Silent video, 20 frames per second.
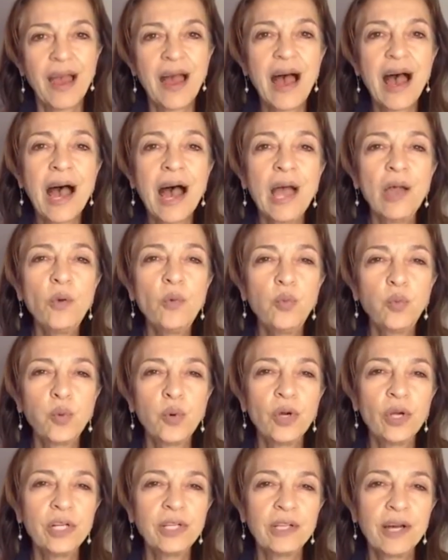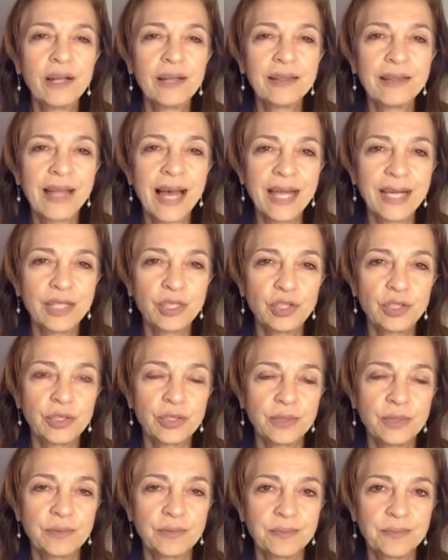I would like to.
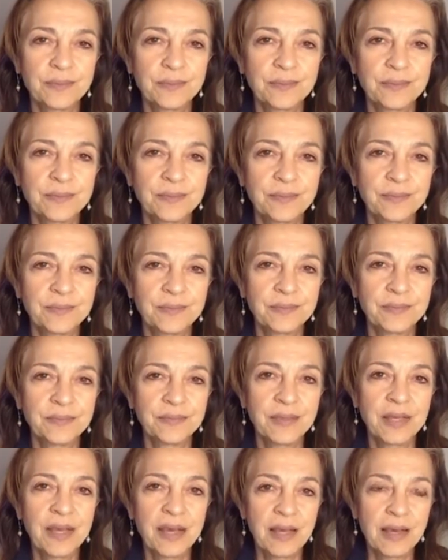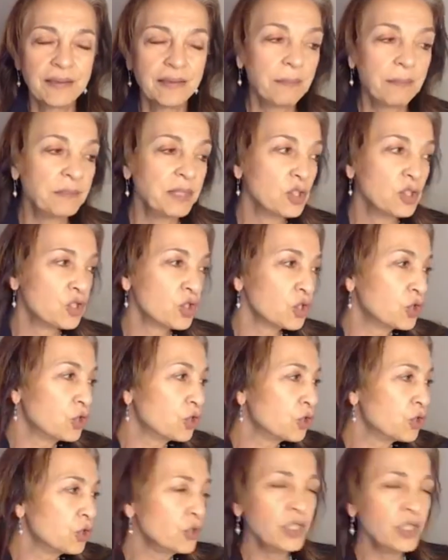That means
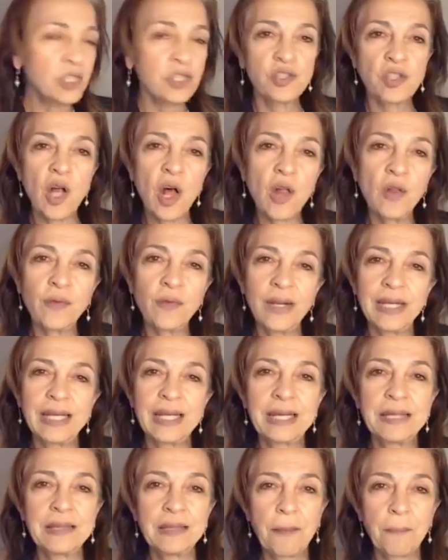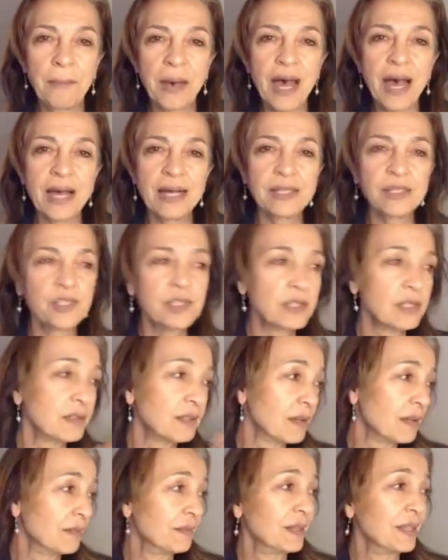should is already in the past
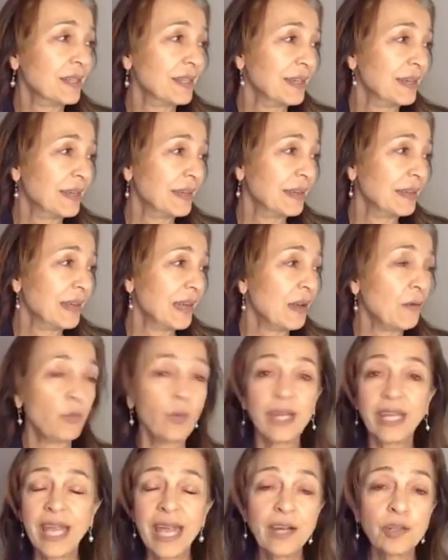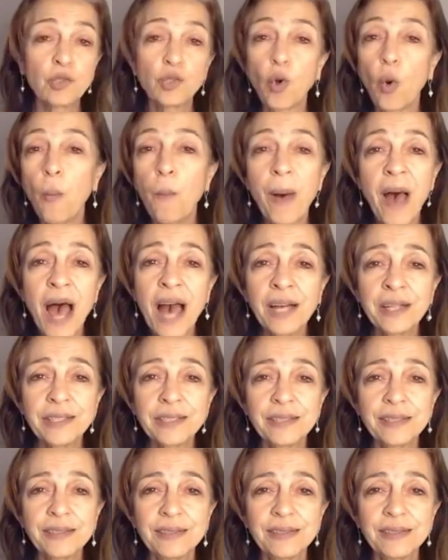and we can't go back,